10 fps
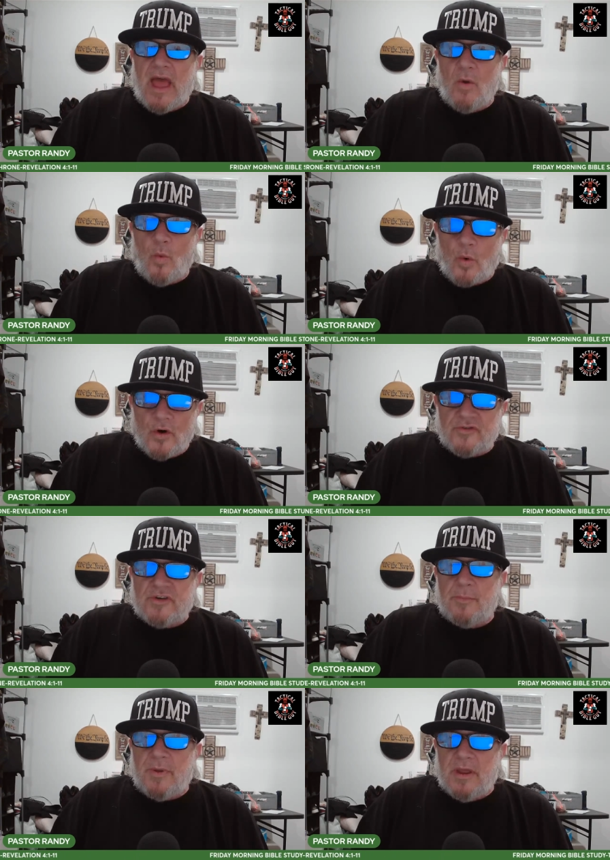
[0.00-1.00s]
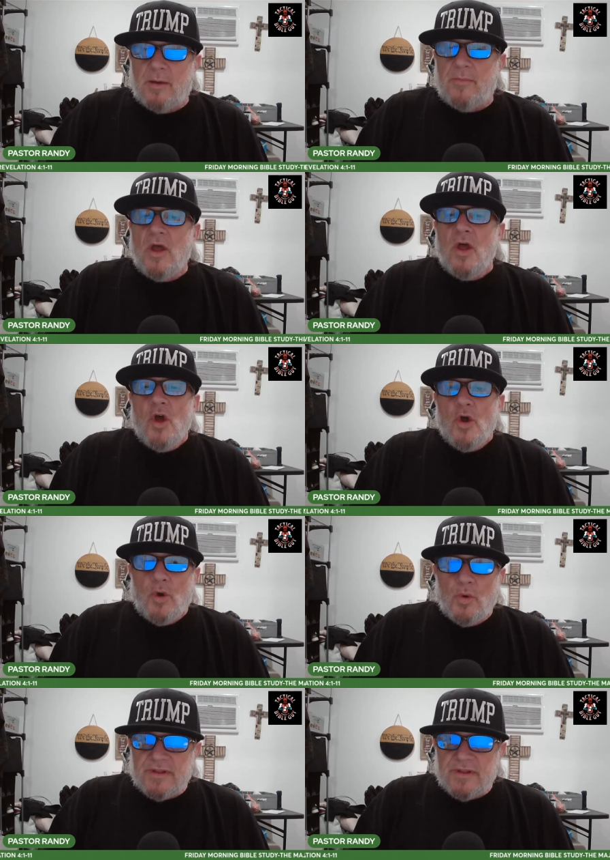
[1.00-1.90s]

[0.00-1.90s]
and worship him who